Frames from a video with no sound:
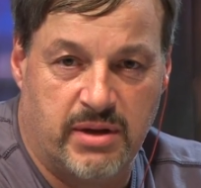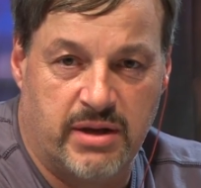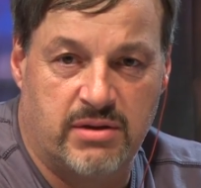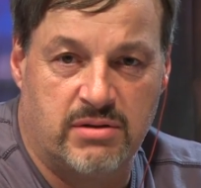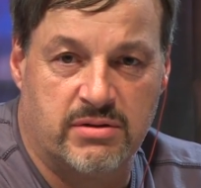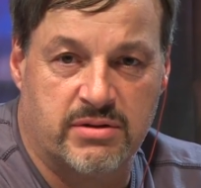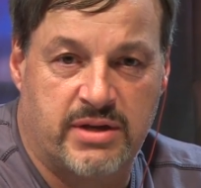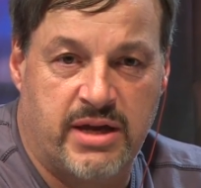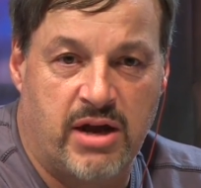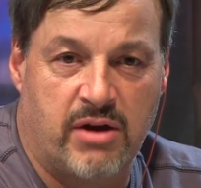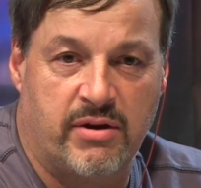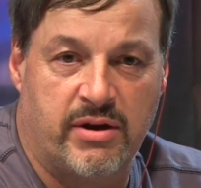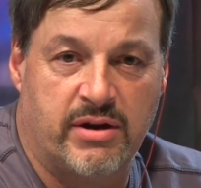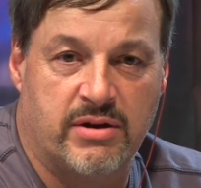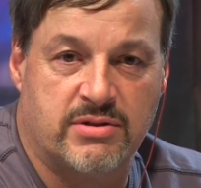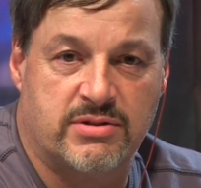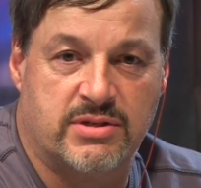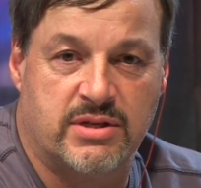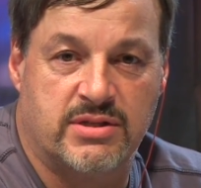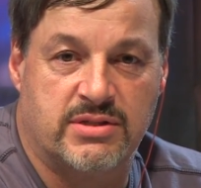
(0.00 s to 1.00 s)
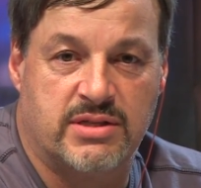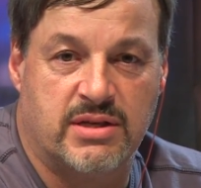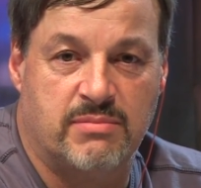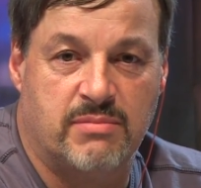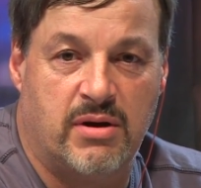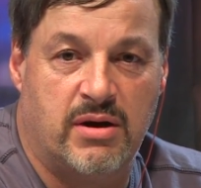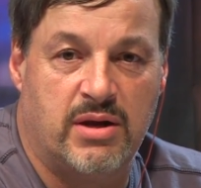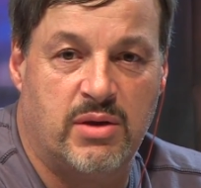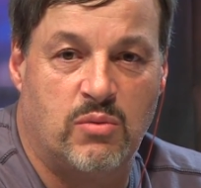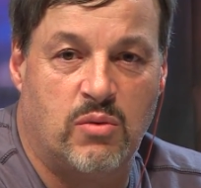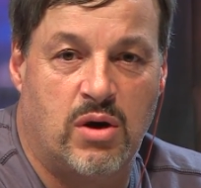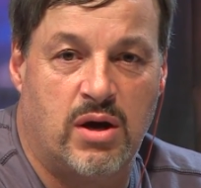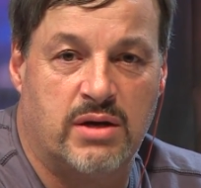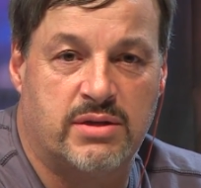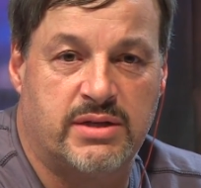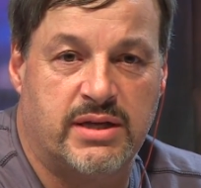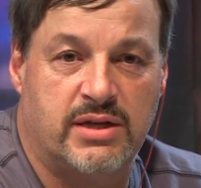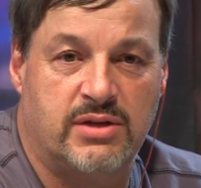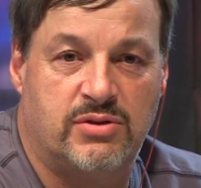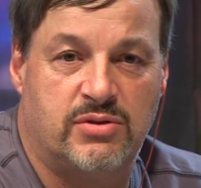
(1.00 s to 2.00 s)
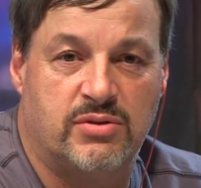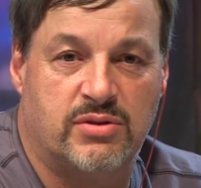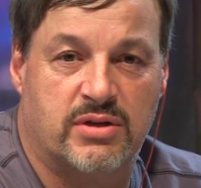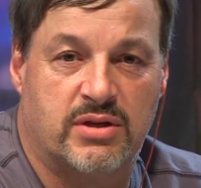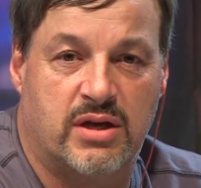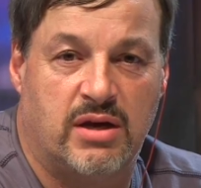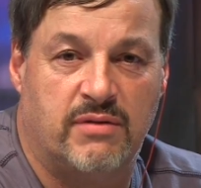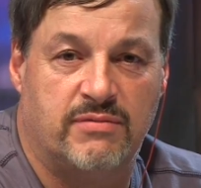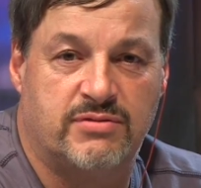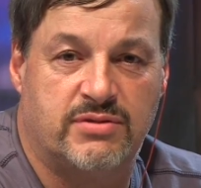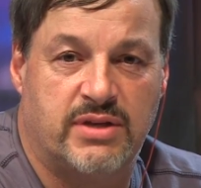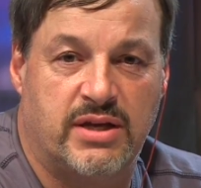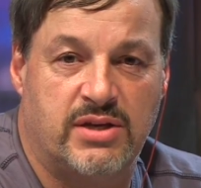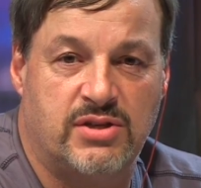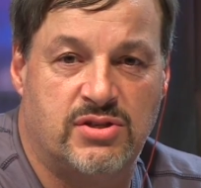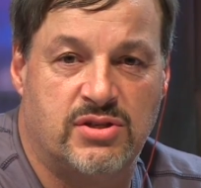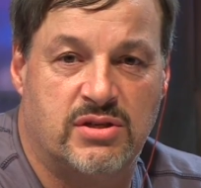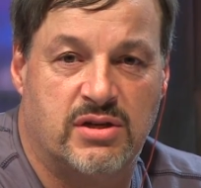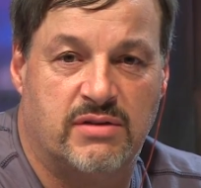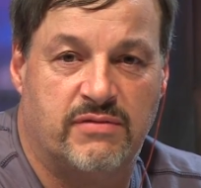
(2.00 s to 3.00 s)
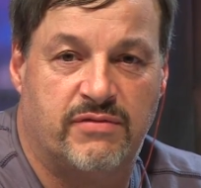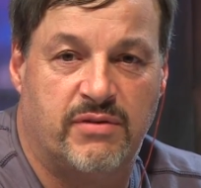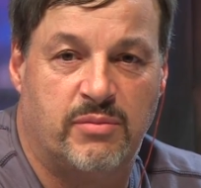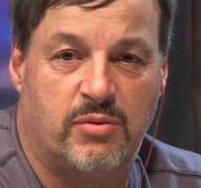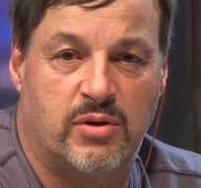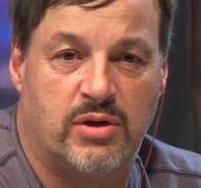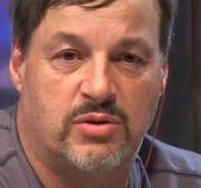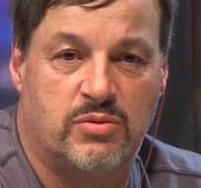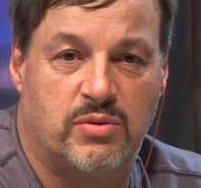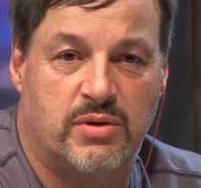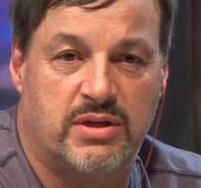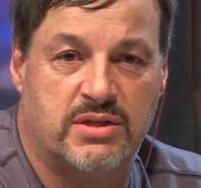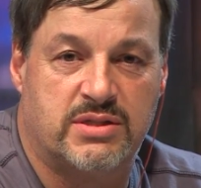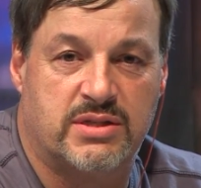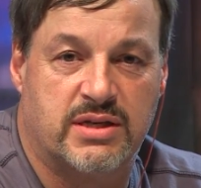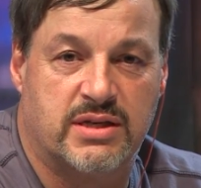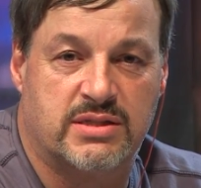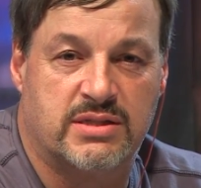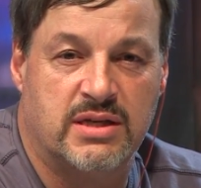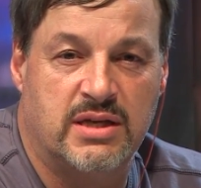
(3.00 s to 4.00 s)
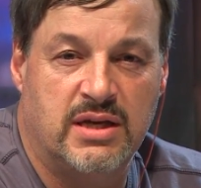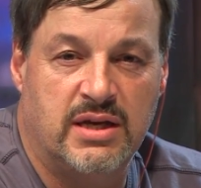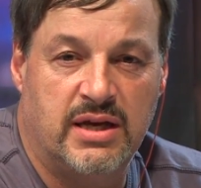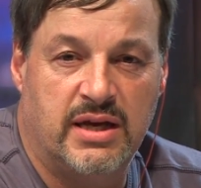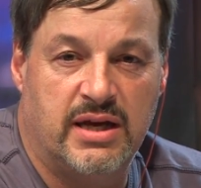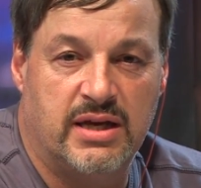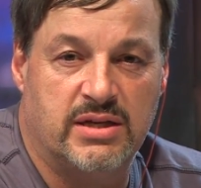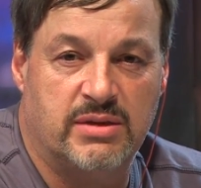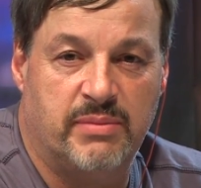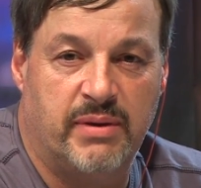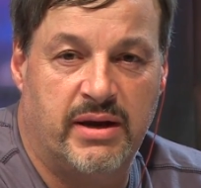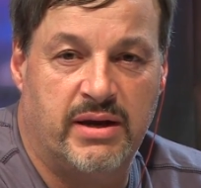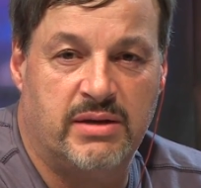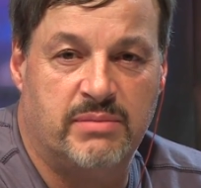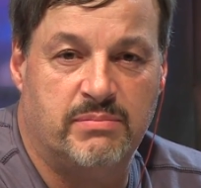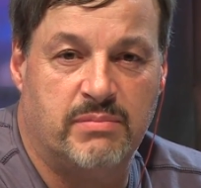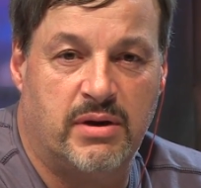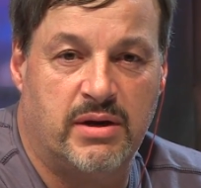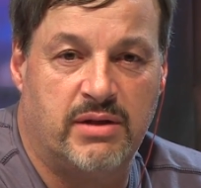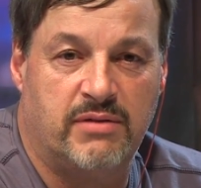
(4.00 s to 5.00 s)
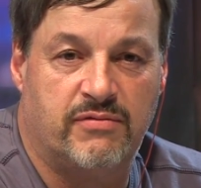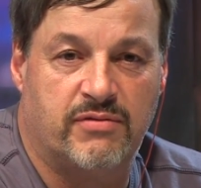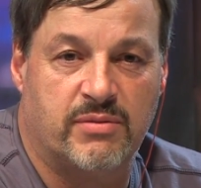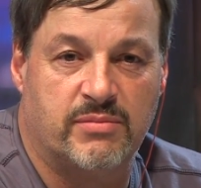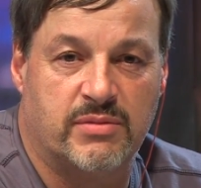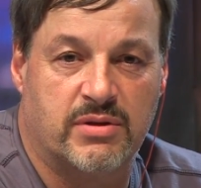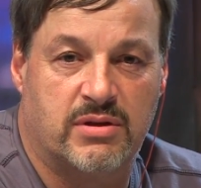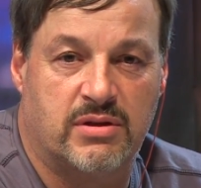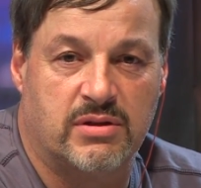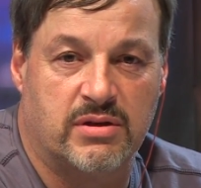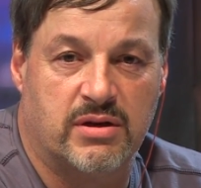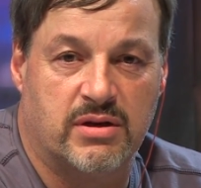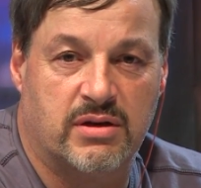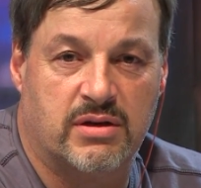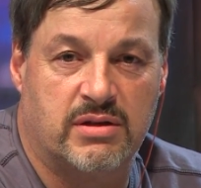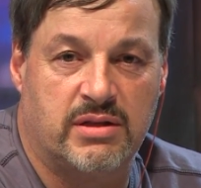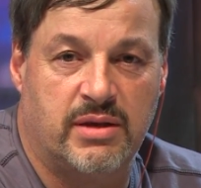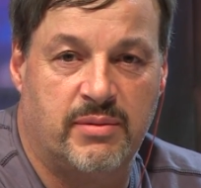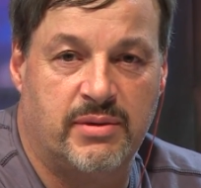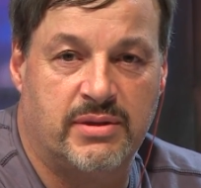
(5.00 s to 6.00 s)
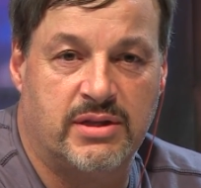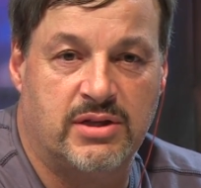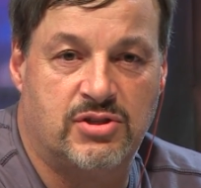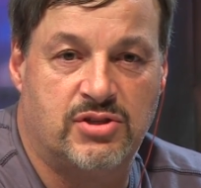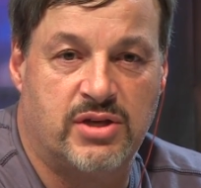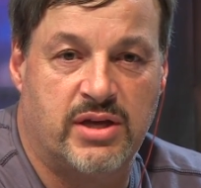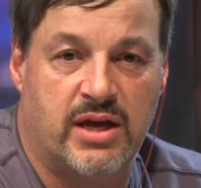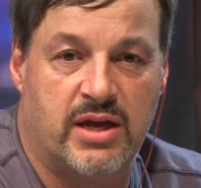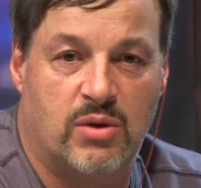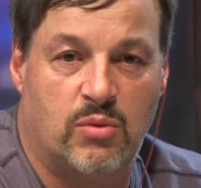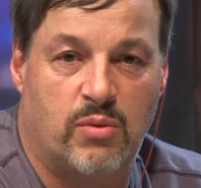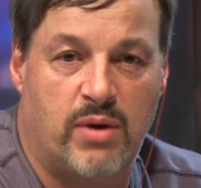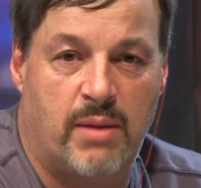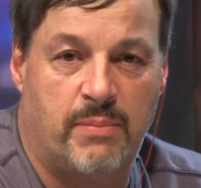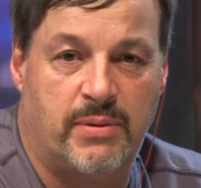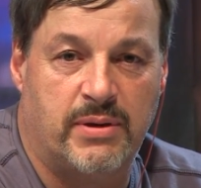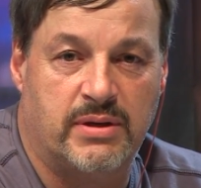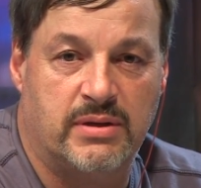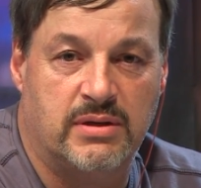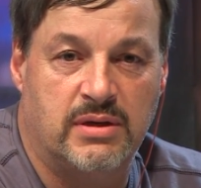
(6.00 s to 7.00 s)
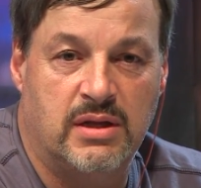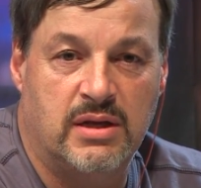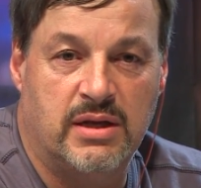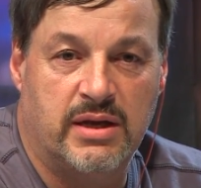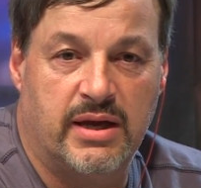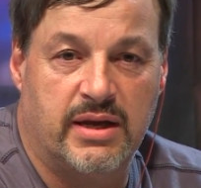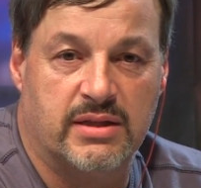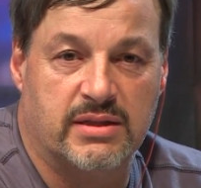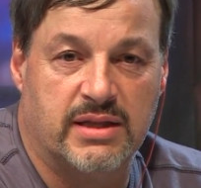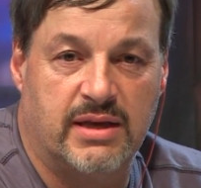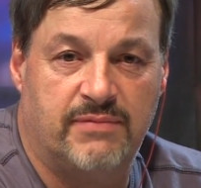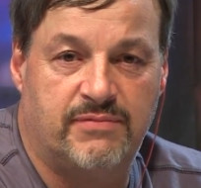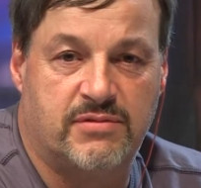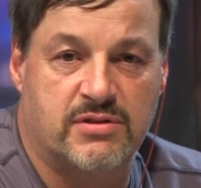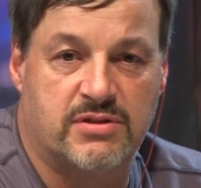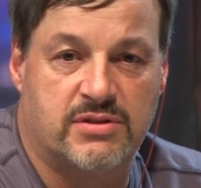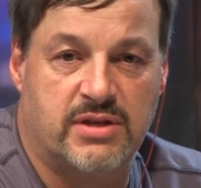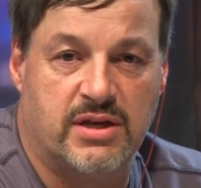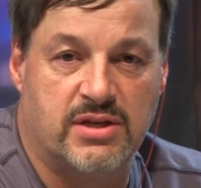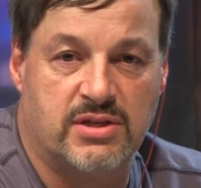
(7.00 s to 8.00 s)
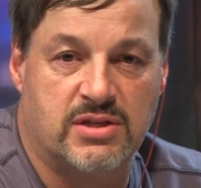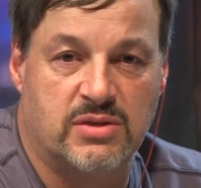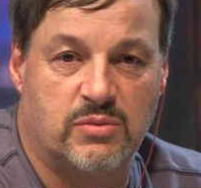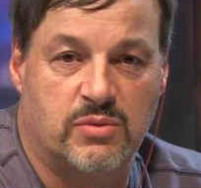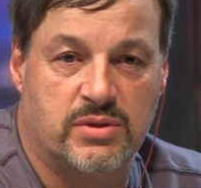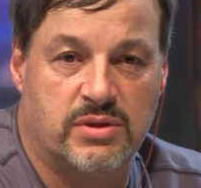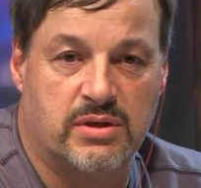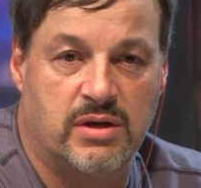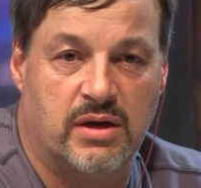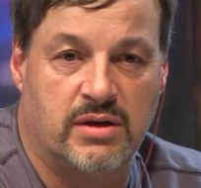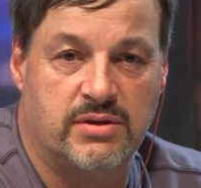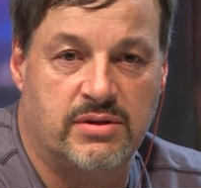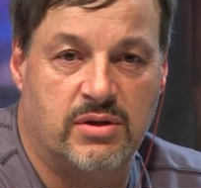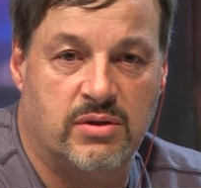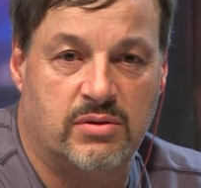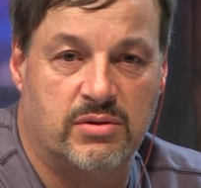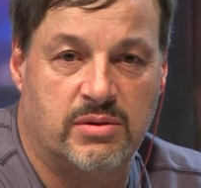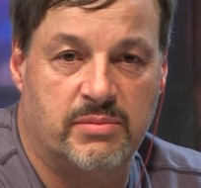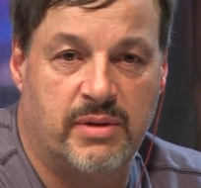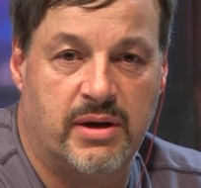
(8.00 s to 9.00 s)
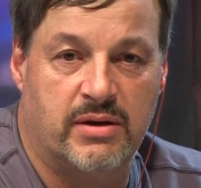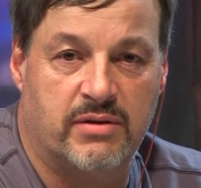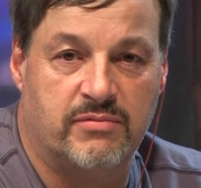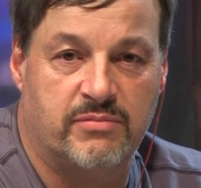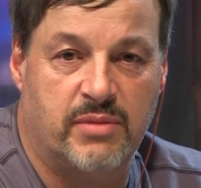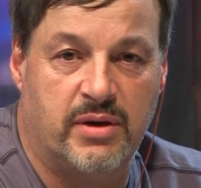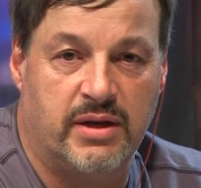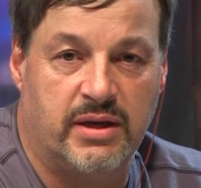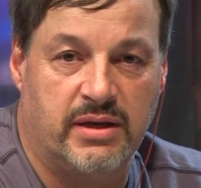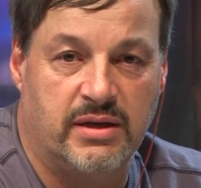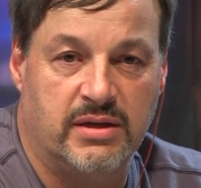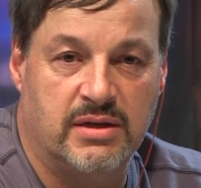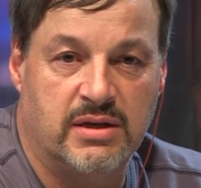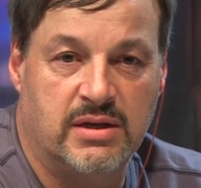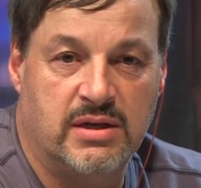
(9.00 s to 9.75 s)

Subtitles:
Michael Carrier says that Monty walked into the Gulf Station on February 26th and demanded money from the clerk, claiming that she had a weapon, and left the station with an unknown amount of money.